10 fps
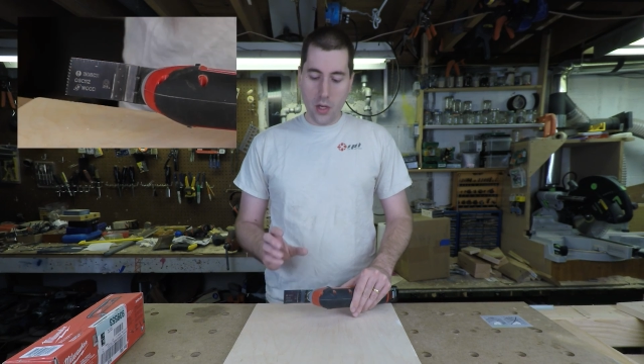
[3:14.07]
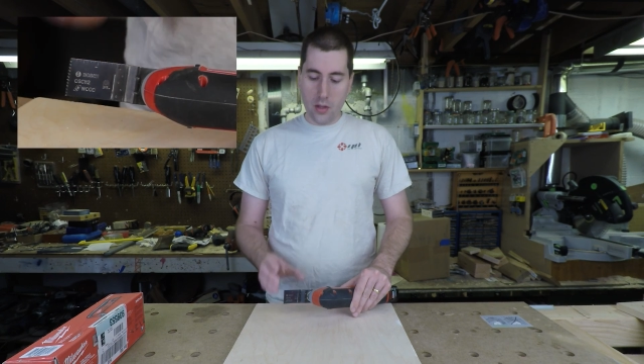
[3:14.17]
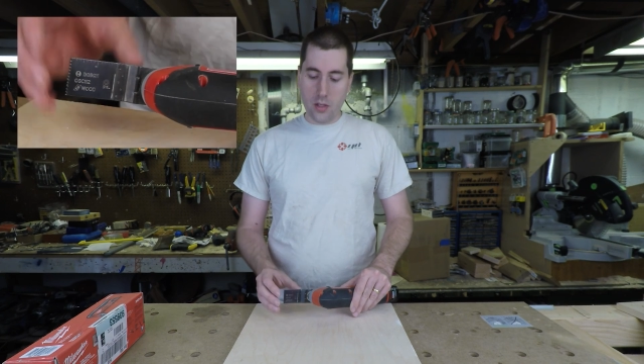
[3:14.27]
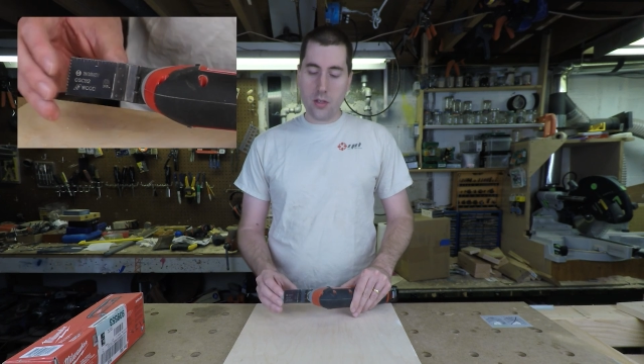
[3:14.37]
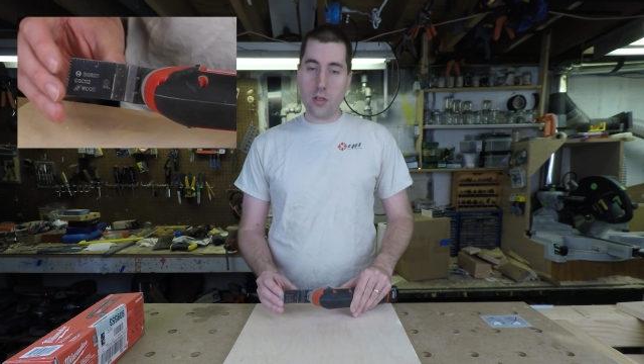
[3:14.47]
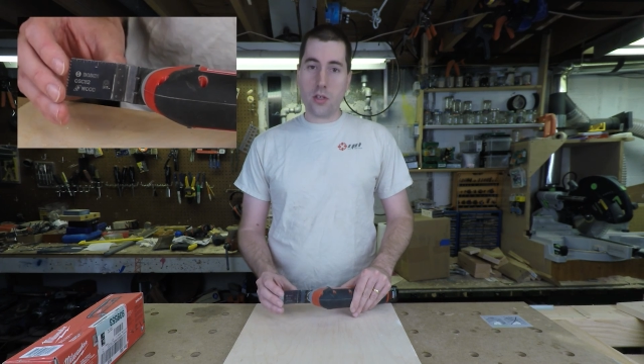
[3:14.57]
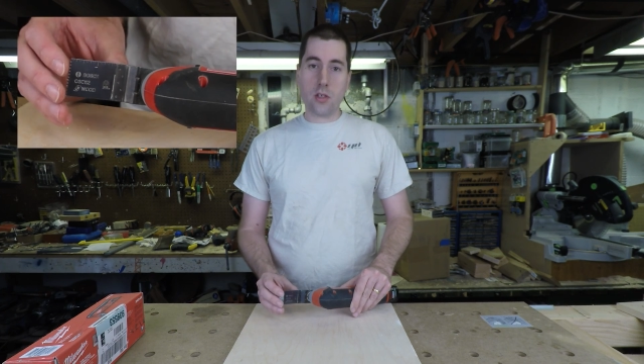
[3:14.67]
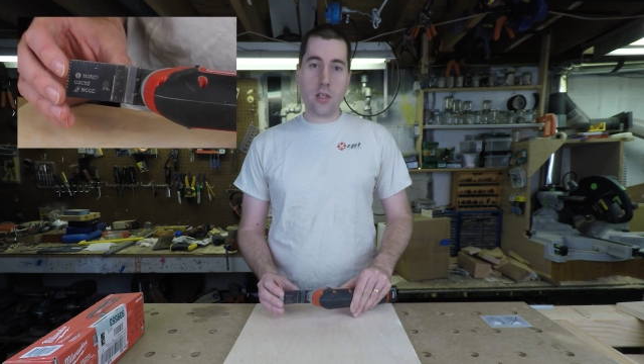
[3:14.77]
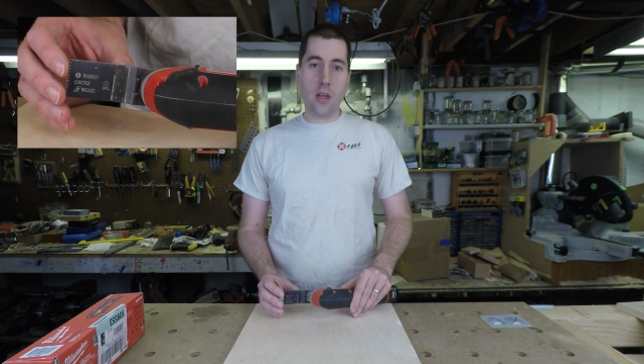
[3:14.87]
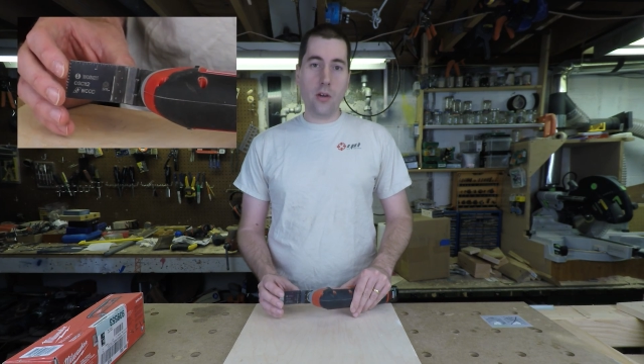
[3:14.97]
This is just a
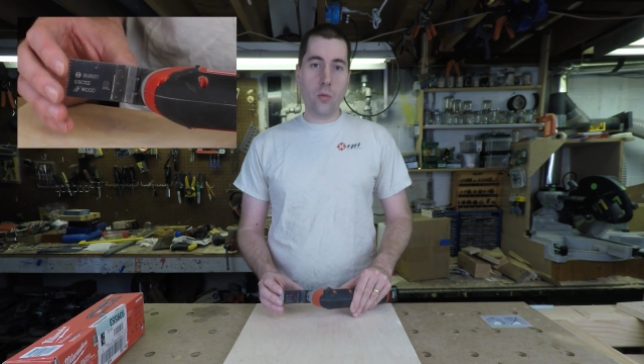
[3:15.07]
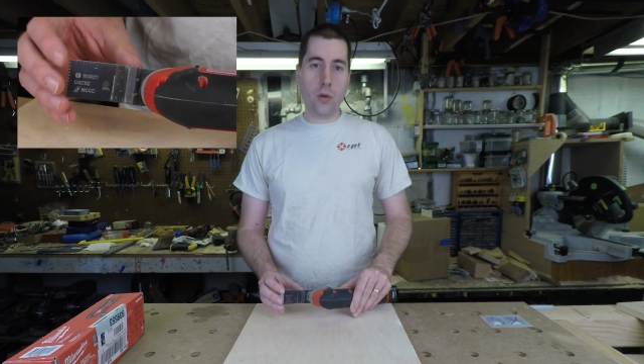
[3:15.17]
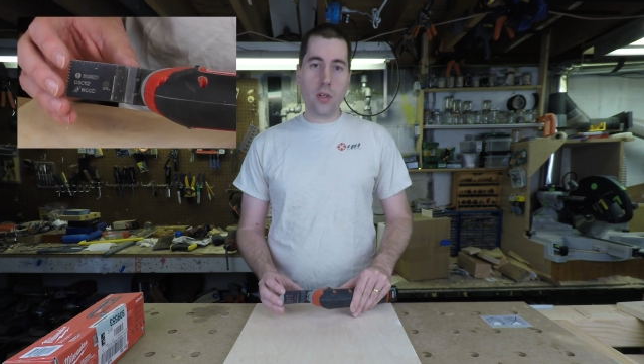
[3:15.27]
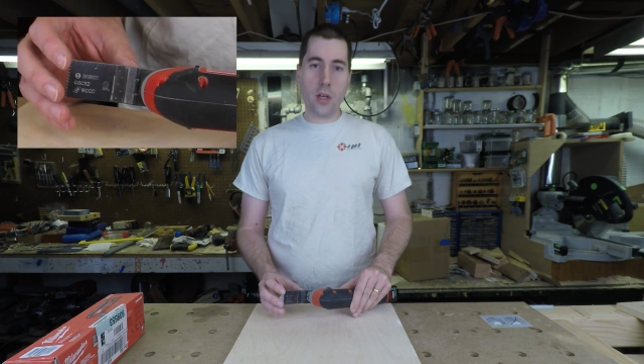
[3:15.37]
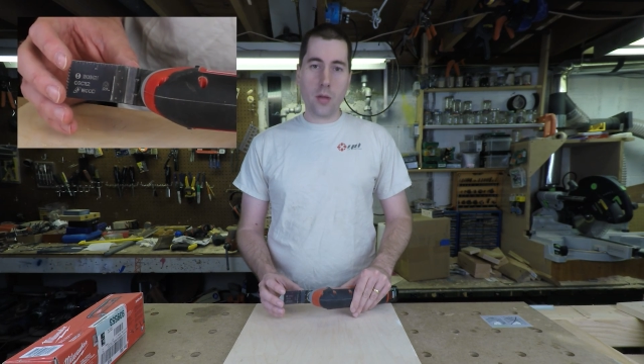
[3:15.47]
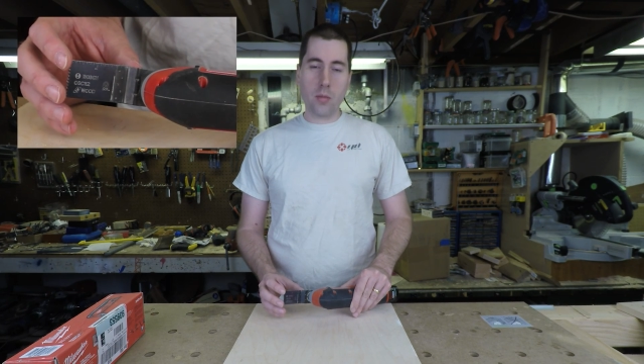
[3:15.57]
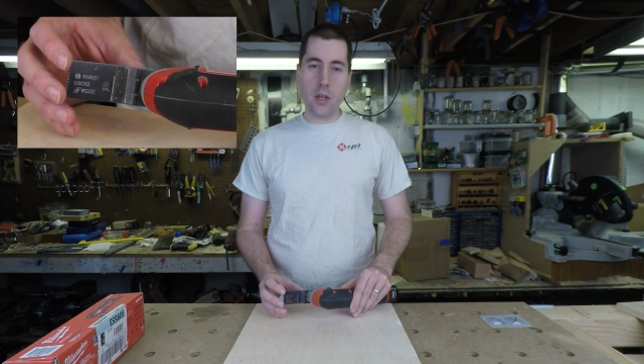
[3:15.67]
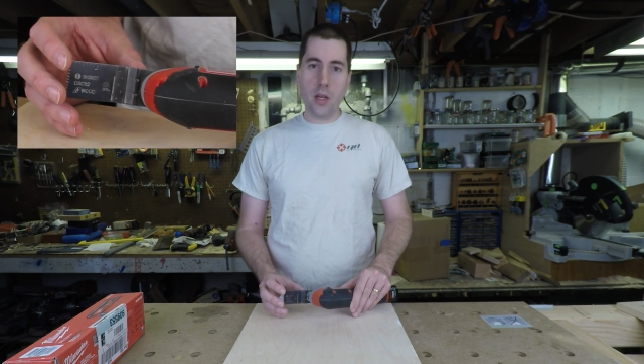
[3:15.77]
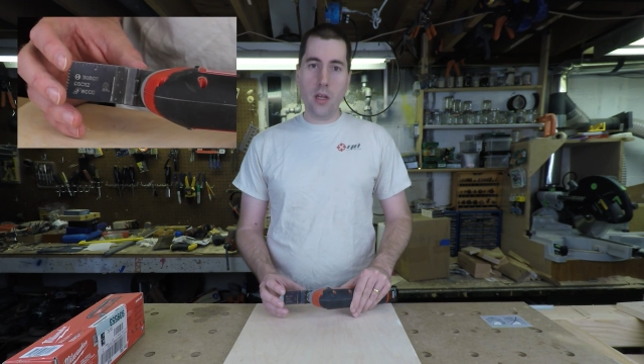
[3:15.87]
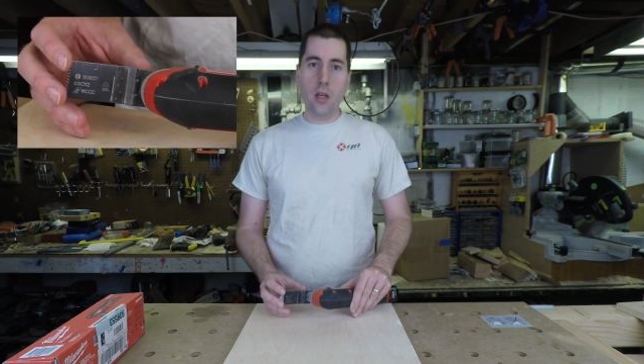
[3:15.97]
standard wood cutting
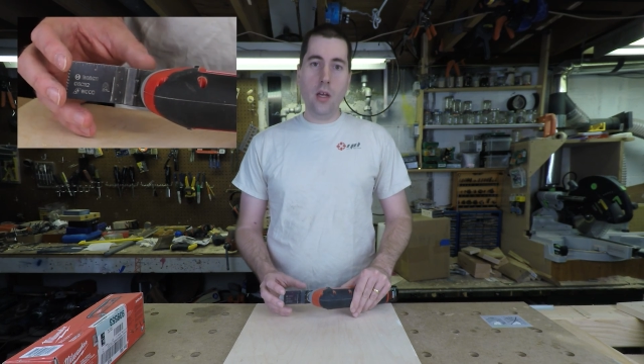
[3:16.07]
blade.